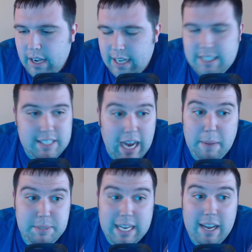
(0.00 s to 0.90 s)
He's a
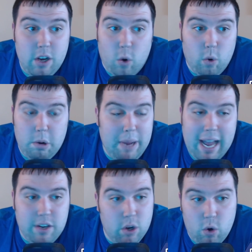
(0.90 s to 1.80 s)
top ten
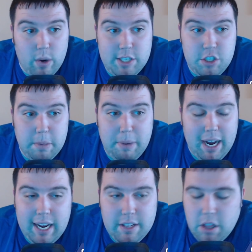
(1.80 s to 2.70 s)
quarterback, no question
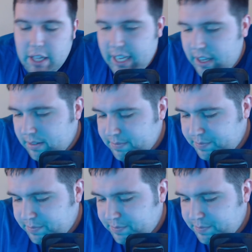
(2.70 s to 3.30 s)
about it, in the league.